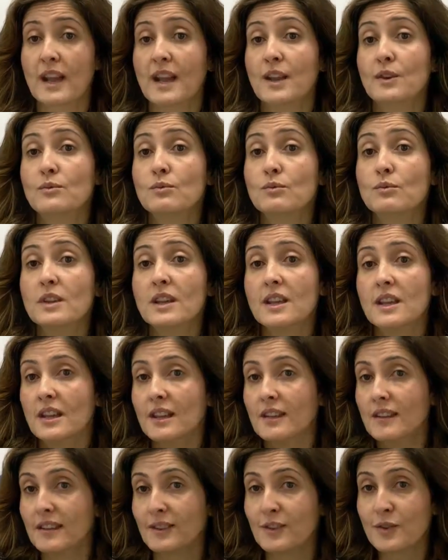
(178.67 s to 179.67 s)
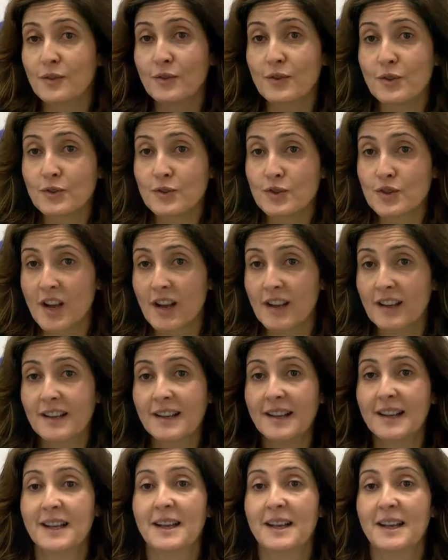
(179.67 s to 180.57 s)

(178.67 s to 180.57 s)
can we, in the future,